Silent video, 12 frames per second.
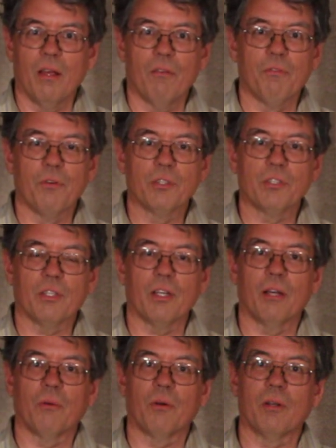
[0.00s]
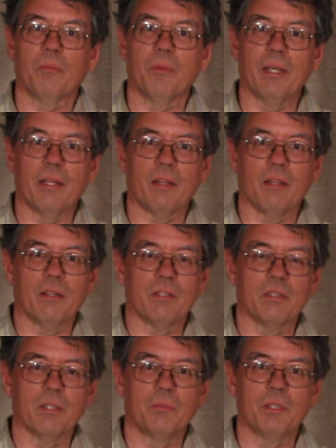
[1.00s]
First, I want to make the
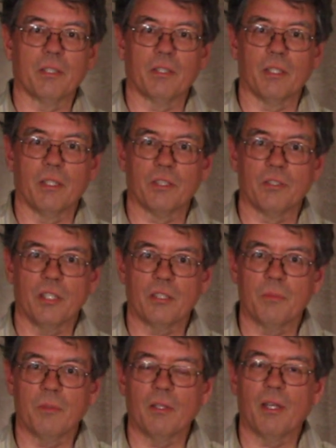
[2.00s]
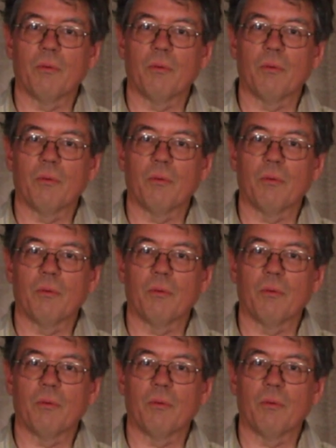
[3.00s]
subject accessible.